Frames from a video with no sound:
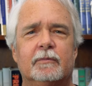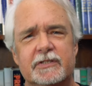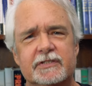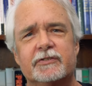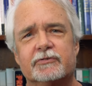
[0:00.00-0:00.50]

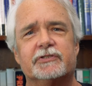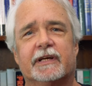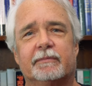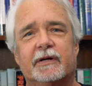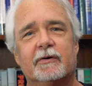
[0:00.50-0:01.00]
which is
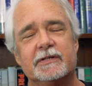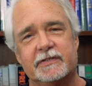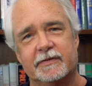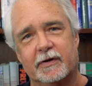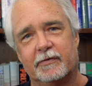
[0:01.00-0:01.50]
interesting
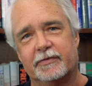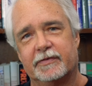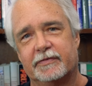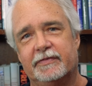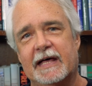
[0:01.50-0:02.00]
because, you know,
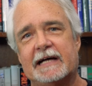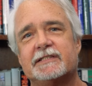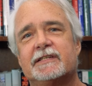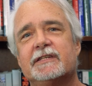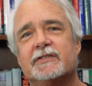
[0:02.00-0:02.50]

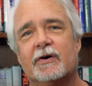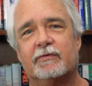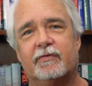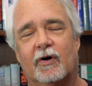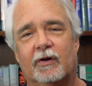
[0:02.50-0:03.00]
that's his
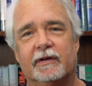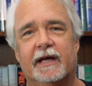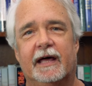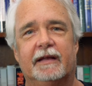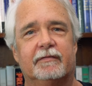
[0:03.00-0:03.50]
own fault.
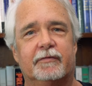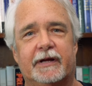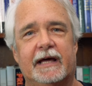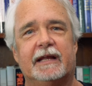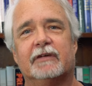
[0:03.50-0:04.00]
And
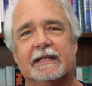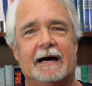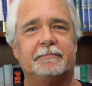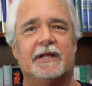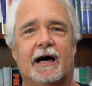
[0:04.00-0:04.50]
forgetting the
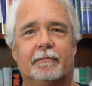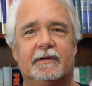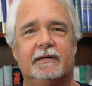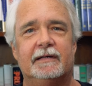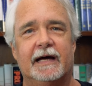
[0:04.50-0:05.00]

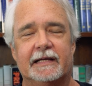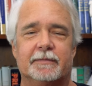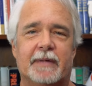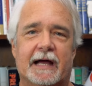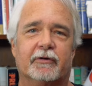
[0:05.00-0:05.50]
laptop at
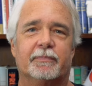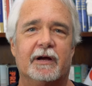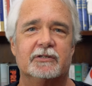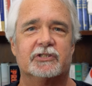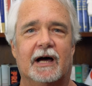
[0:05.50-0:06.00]
the Mac
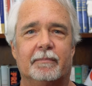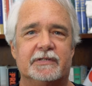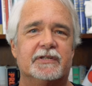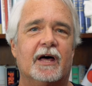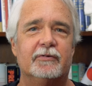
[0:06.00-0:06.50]
repair shop
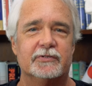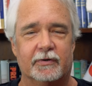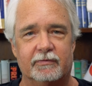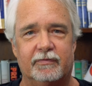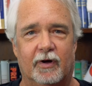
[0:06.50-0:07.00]
is Hunter's
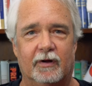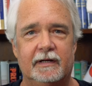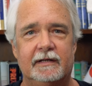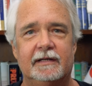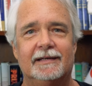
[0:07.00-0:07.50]
own fault.
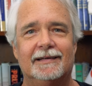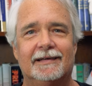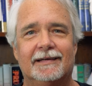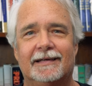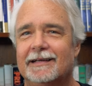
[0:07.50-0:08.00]

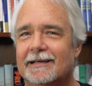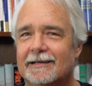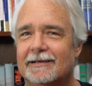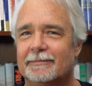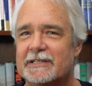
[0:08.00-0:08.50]
You
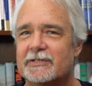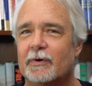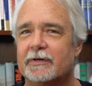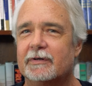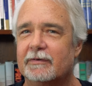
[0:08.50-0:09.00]
know, it makes you
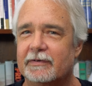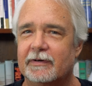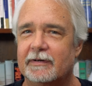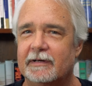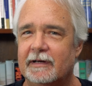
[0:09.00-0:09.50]
wonder
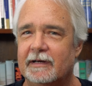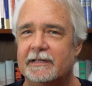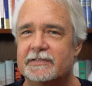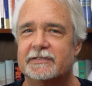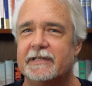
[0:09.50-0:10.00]
uh, uh,
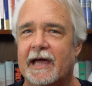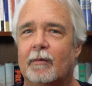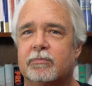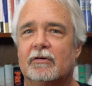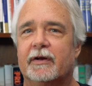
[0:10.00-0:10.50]
just
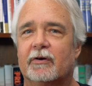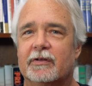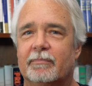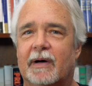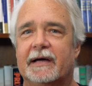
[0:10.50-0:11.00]
how bright are
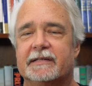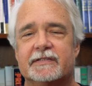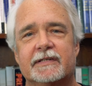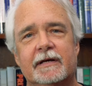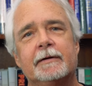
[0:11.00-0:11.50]
the
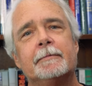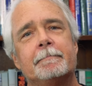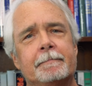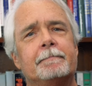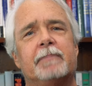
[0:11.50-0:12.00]
Bidens.
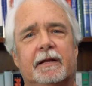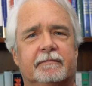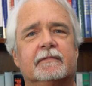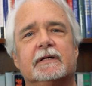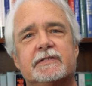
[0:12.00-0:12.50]

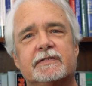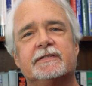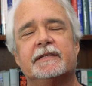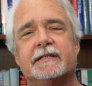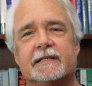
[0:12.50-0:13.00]
But let's
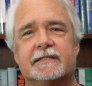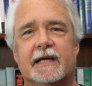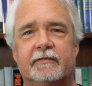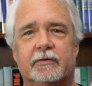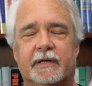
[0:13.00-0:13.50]
set that
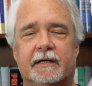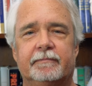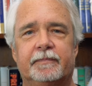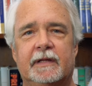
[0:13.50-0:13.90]
aside for a minute.